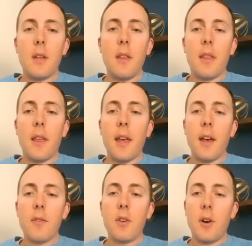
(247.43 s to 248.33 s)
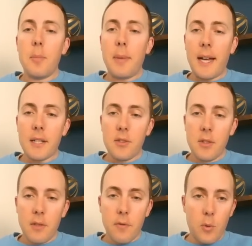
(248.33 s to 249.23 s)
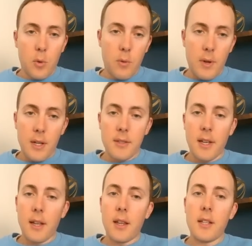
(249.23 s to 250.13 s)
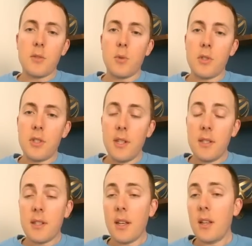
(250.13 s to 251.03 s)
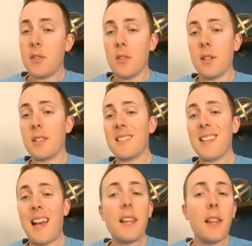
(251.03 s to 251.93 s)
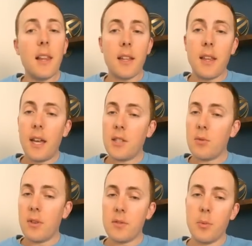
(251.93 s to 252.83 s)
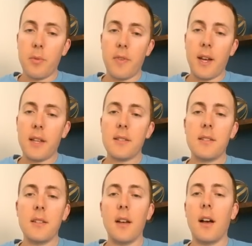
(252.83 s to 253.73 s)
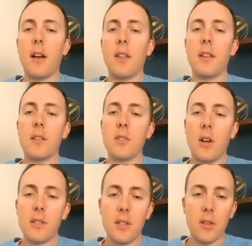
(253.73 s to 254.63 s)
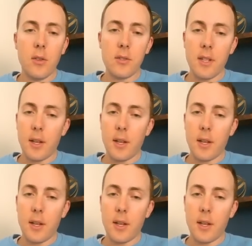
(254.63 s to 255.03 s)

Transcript: they have gone back to the 4 round taillights, which these taillights look exactly like the 812 Superfast. The exhaust here looks